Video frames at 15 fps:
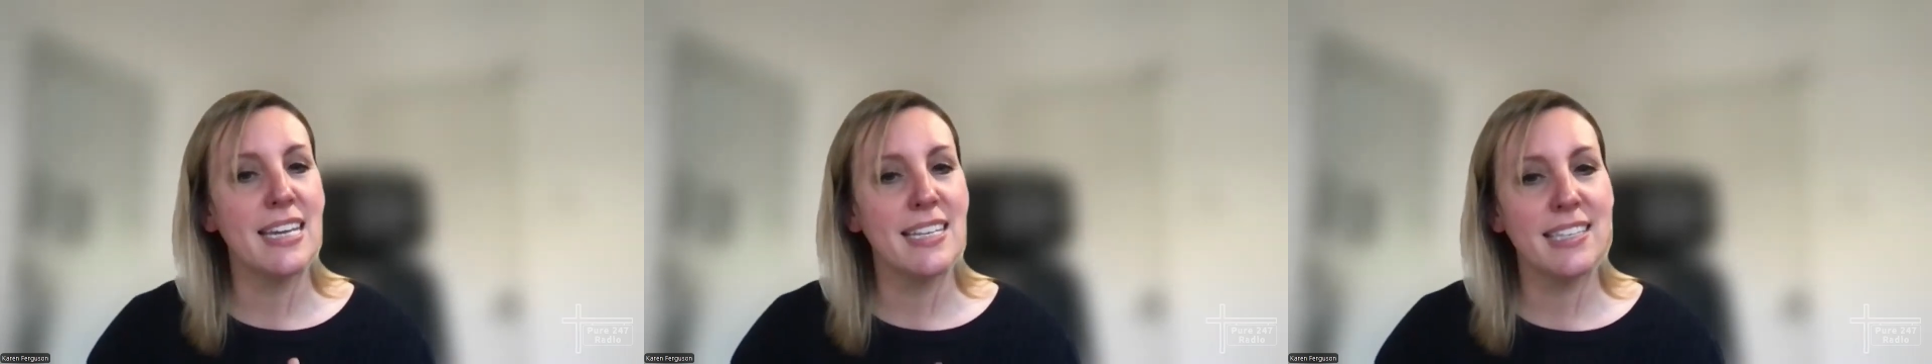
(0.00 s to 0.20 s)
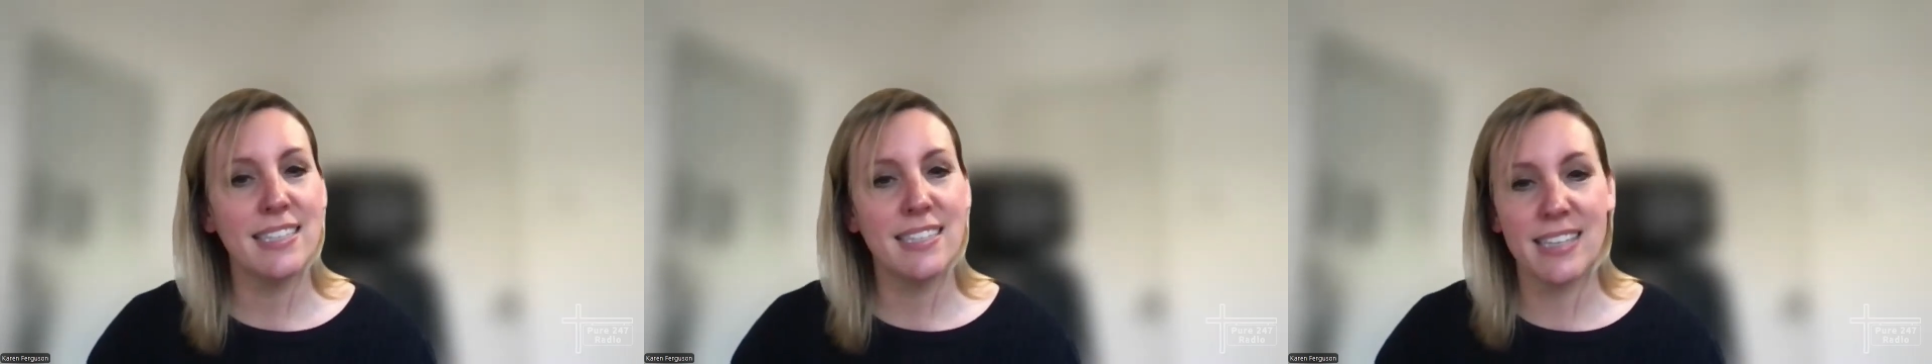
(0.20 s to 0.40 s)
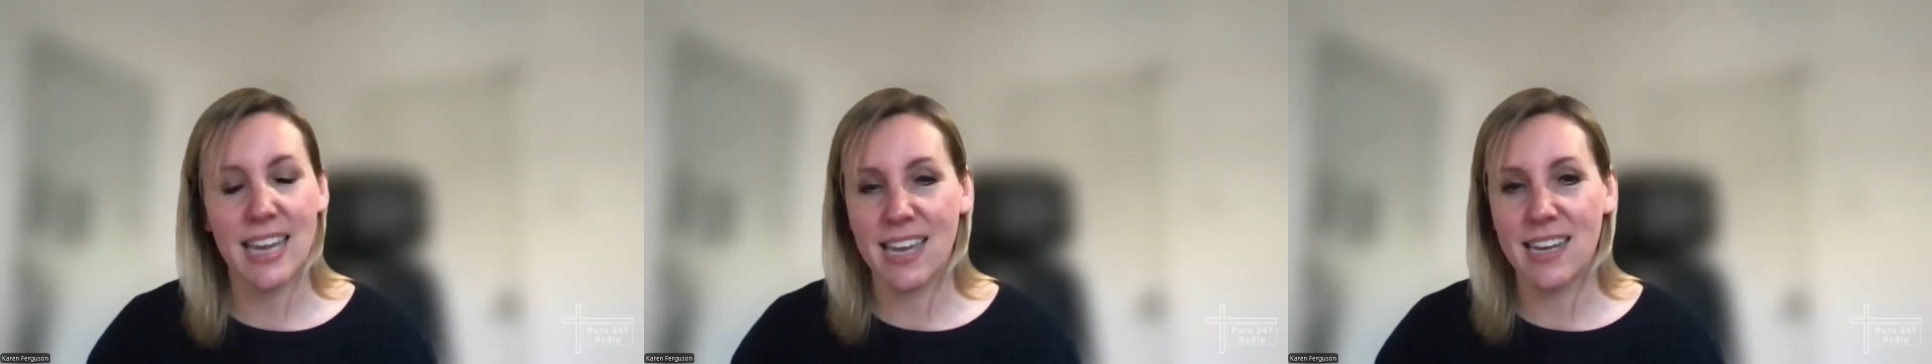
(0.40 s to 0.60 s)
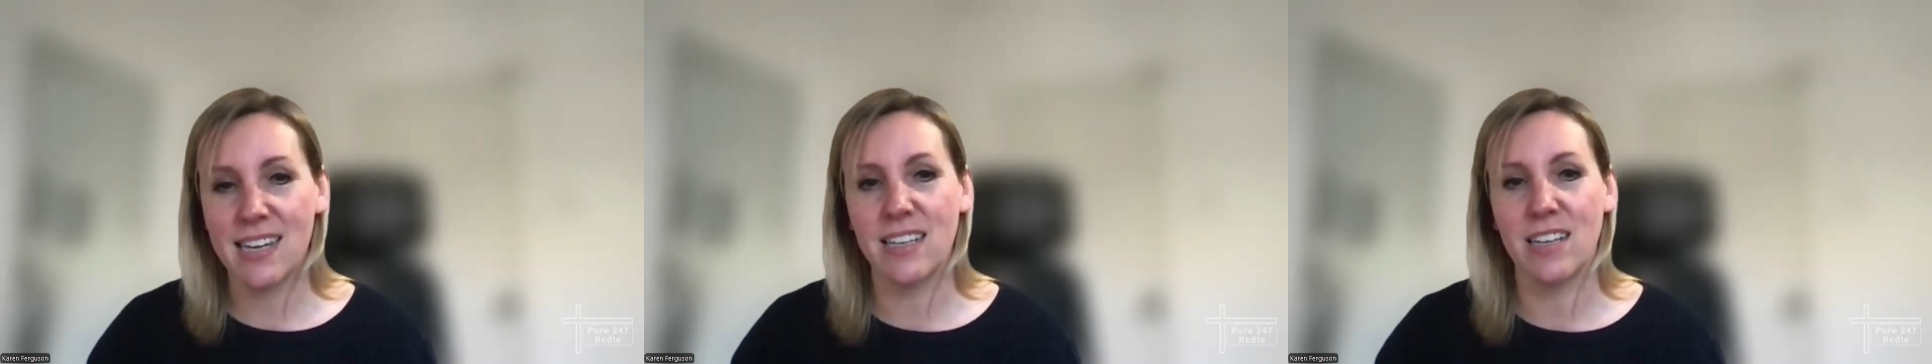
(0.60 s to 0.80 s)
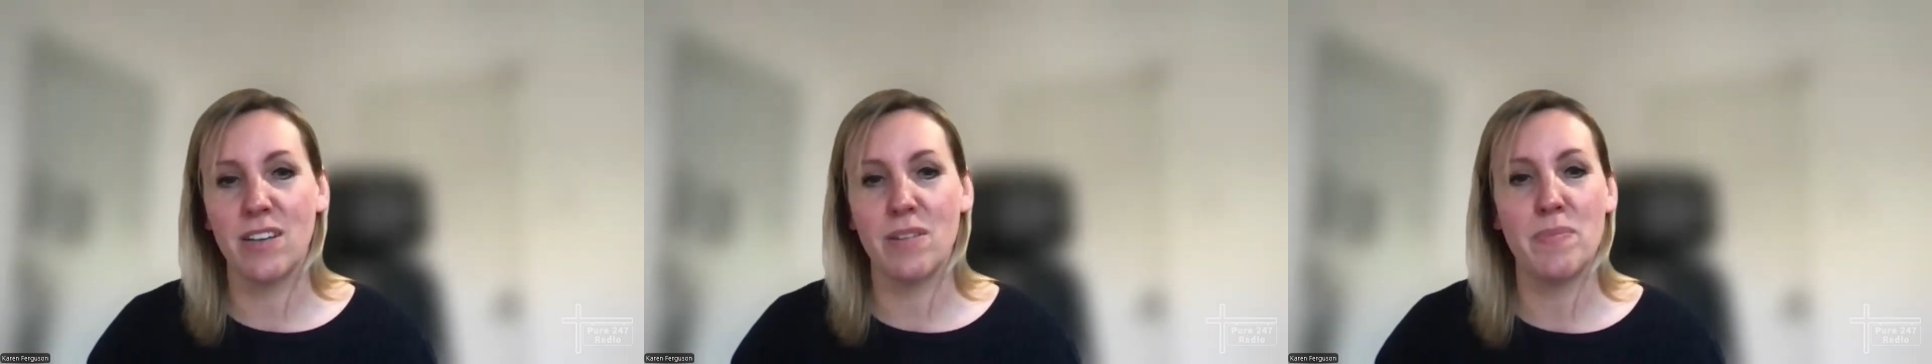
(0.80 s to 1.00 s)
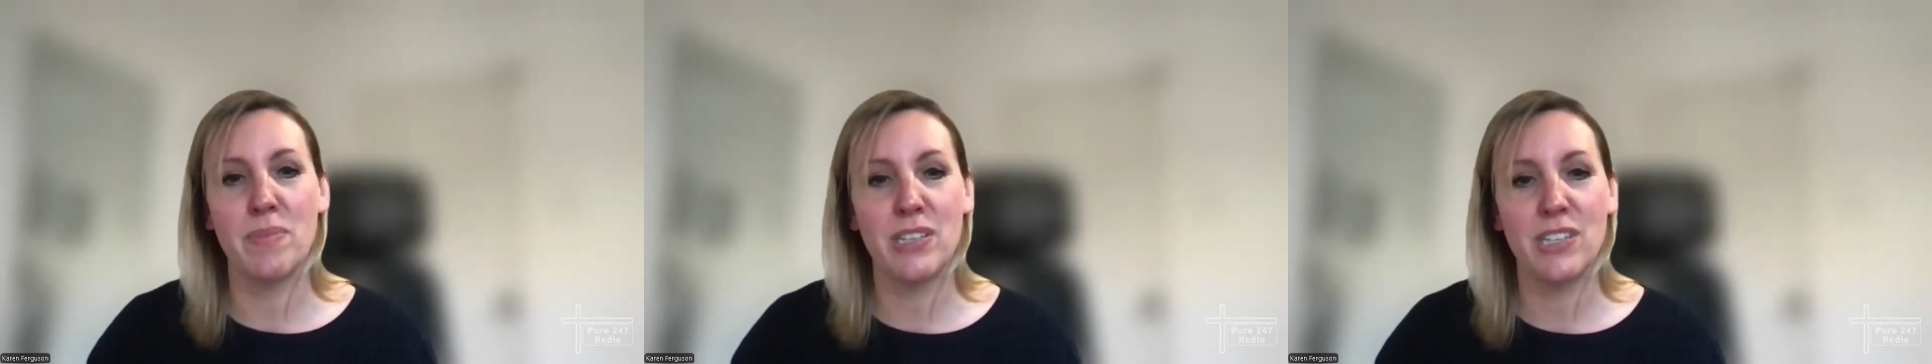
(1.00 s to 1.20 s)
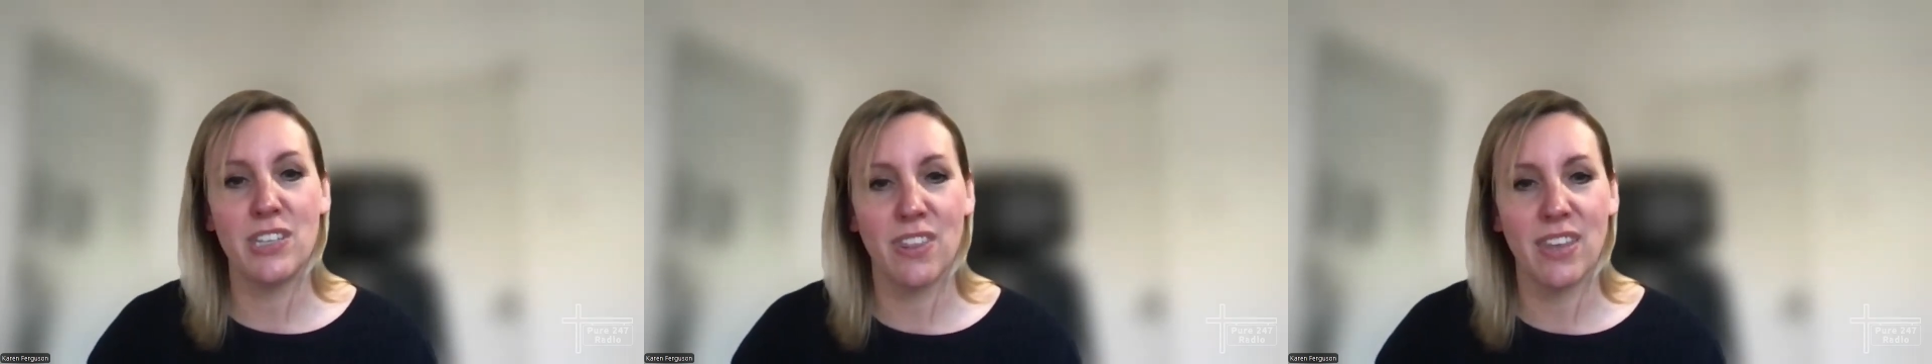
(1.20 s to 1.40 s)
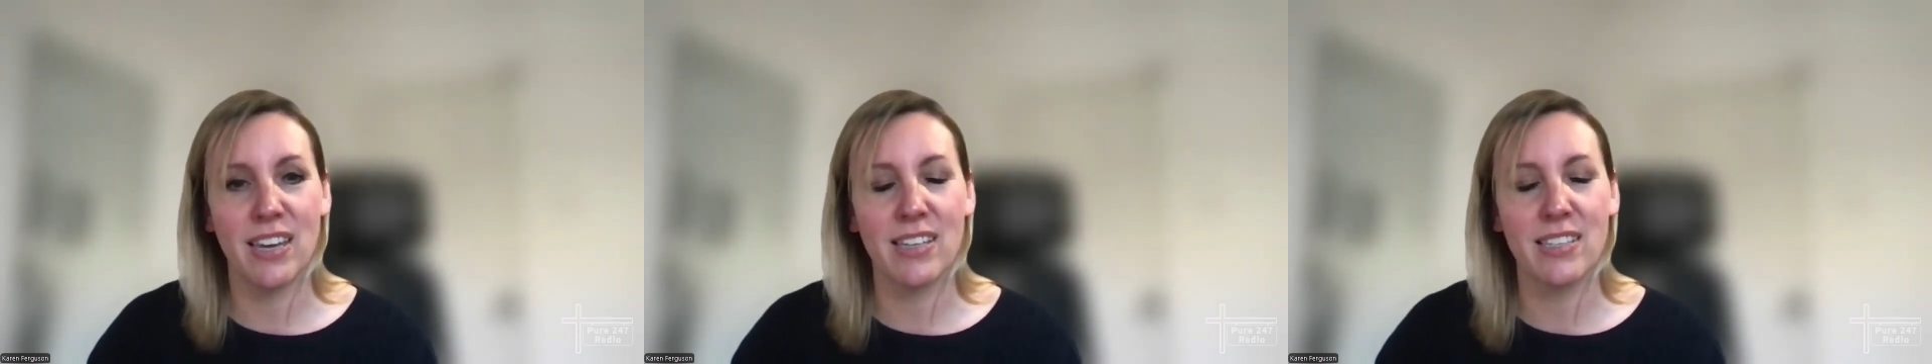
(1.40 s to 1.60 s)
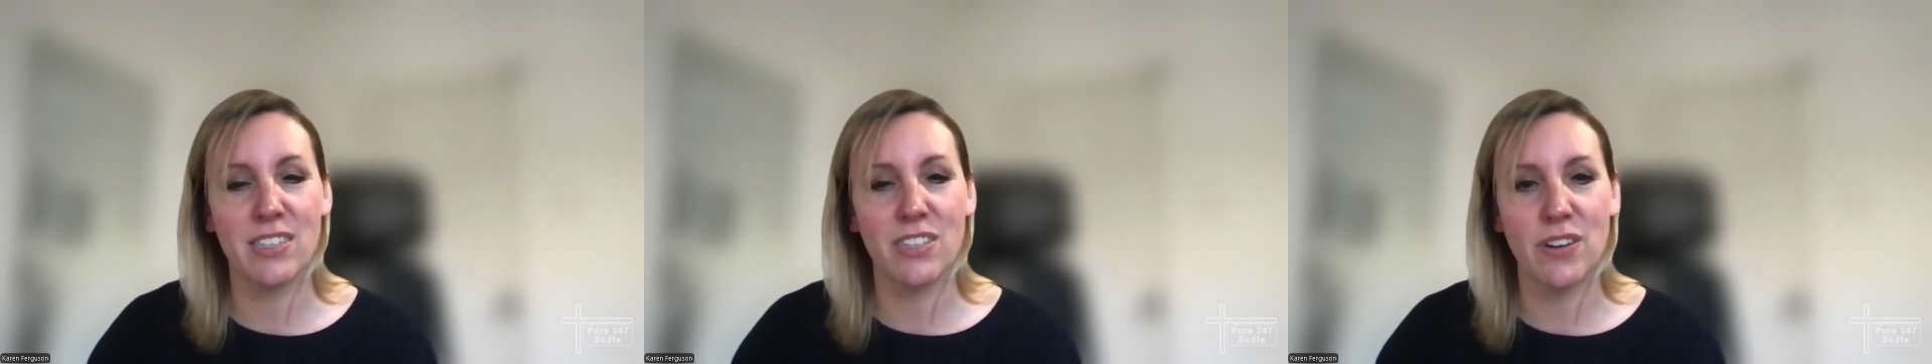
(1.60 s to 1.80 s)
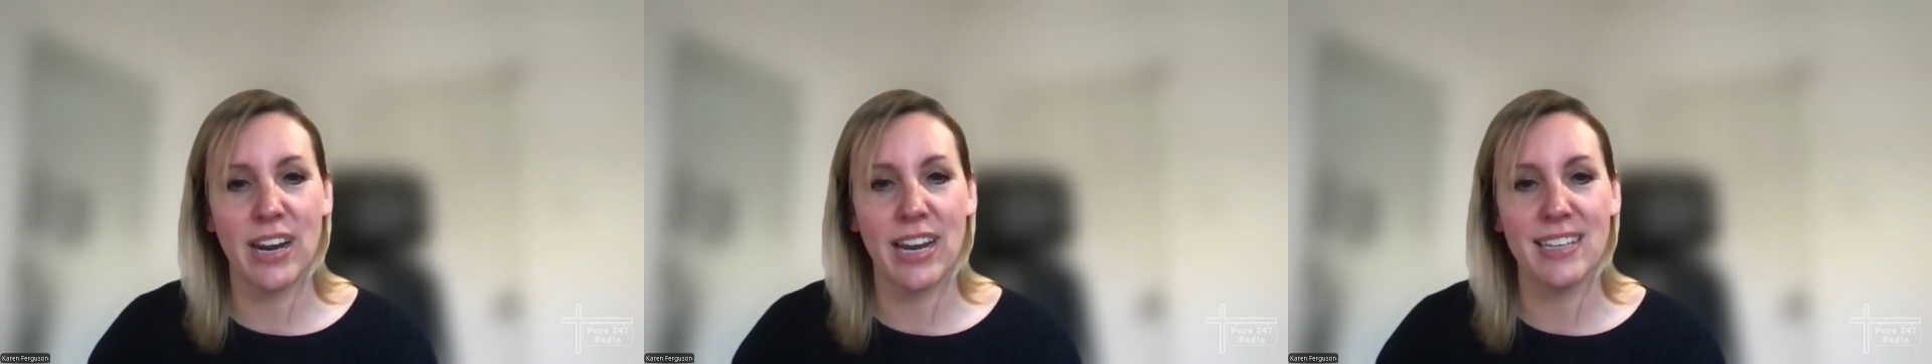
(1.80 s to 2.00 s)
stand up to that
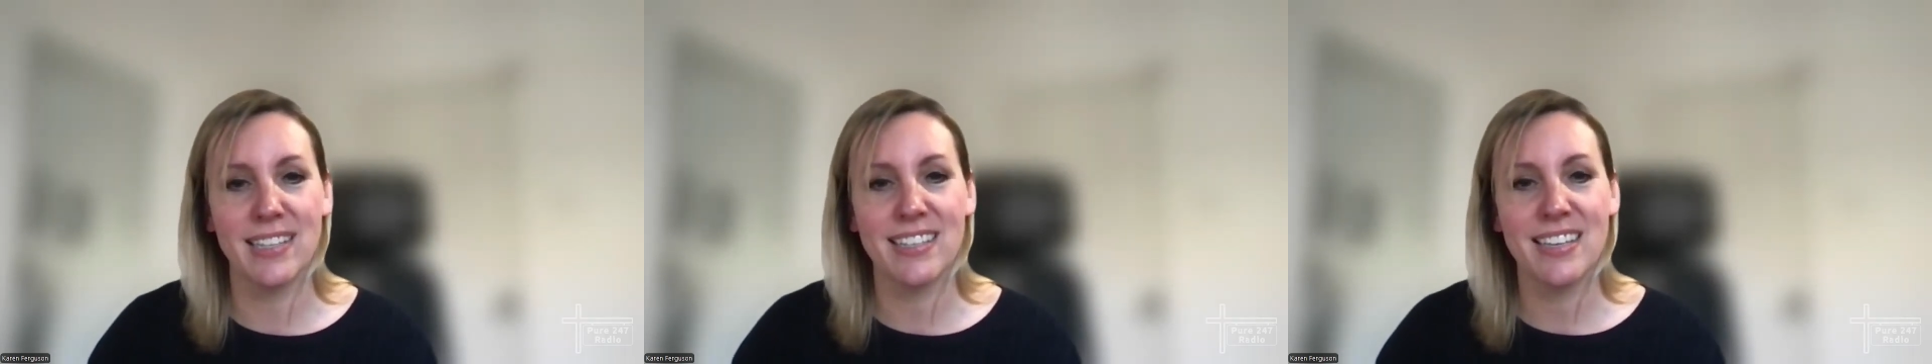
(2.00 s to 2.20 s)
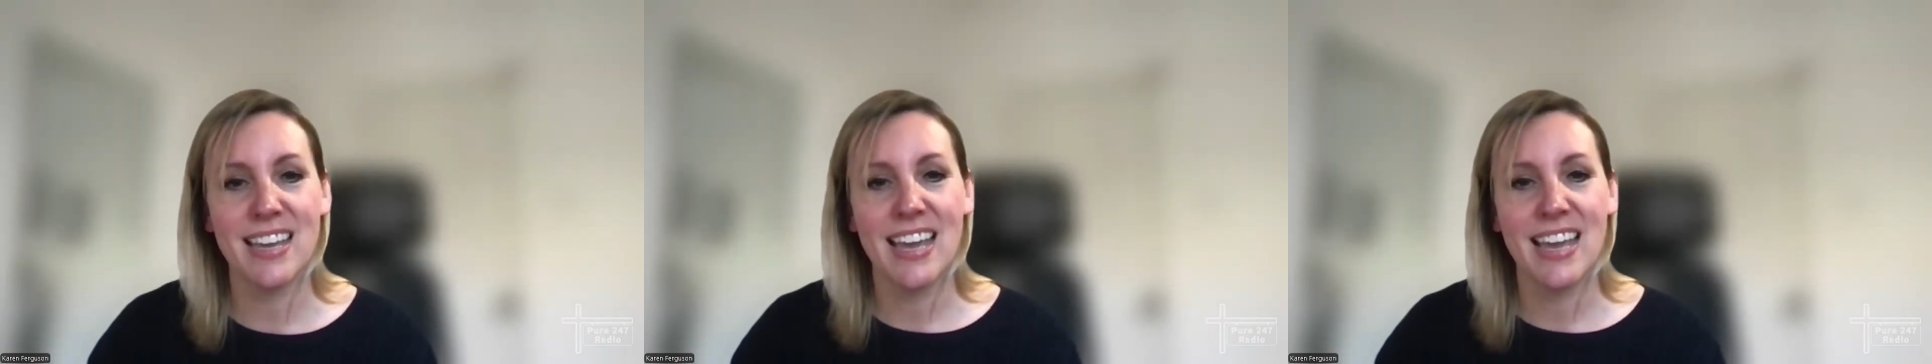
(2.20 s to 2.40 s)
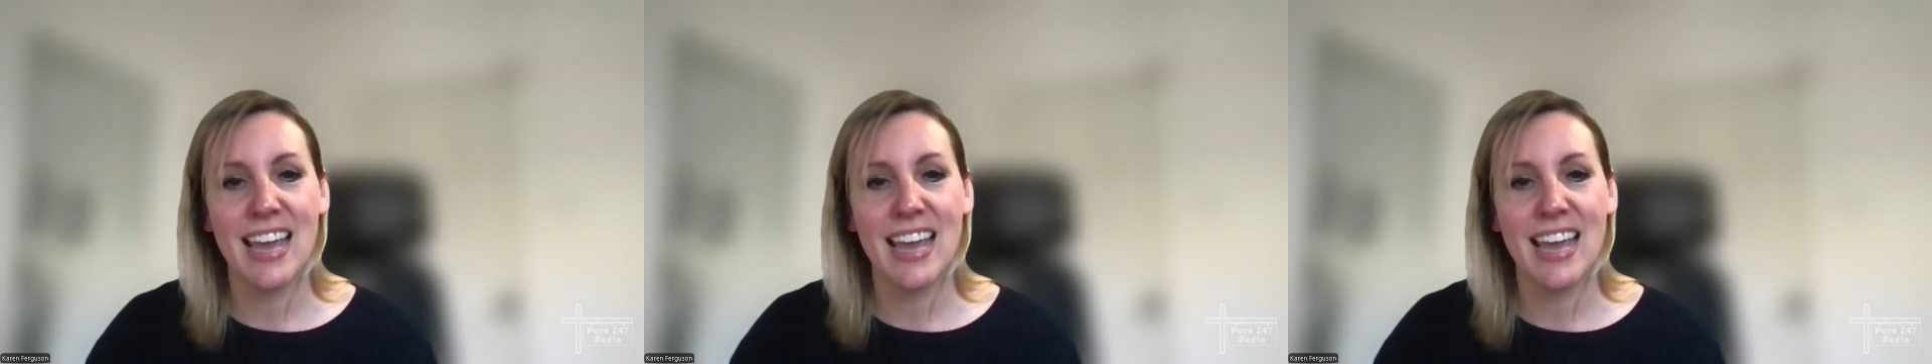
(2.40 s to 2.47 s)
stress,